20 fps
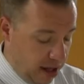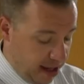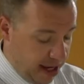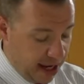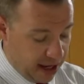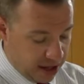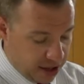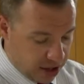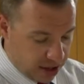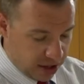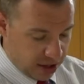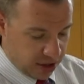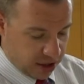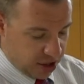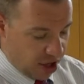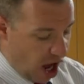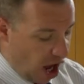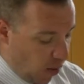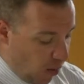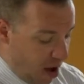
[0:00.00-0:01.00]
Again,
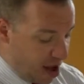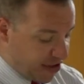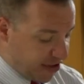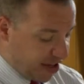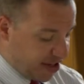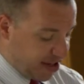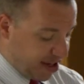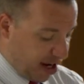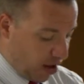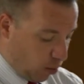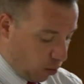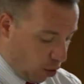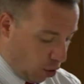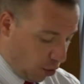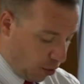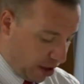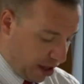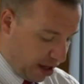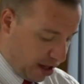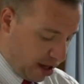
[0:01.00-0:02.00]
John Wesley said
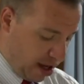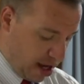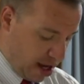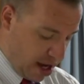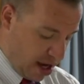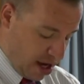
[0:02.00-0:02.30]
worry,